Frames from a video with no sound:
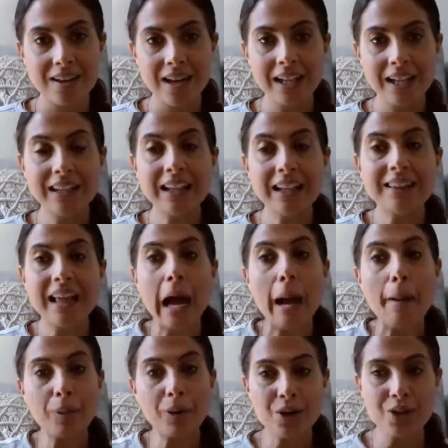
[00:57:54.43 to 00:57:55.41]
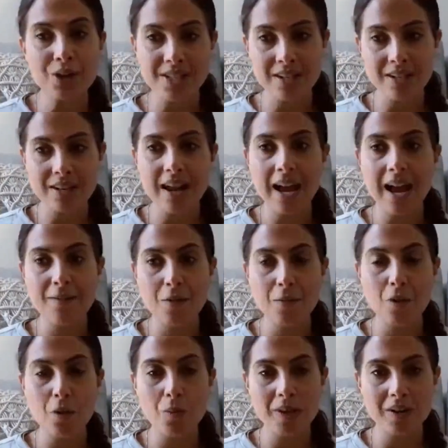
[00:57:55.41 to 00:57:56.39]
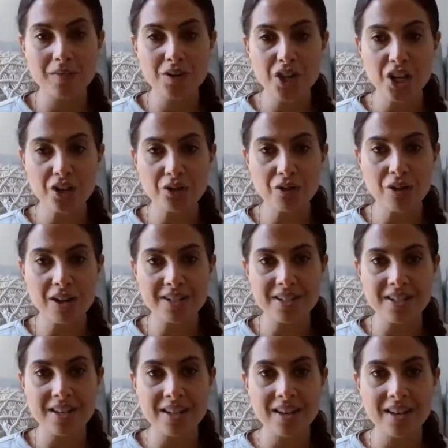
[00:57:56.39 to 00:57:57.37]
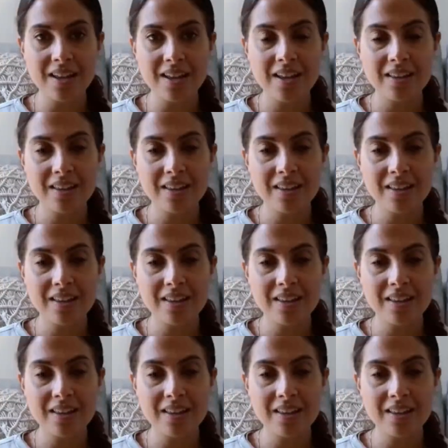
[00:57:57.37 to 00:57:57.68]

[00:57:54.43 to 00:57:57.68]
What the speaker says: and let that person have a moment of generosity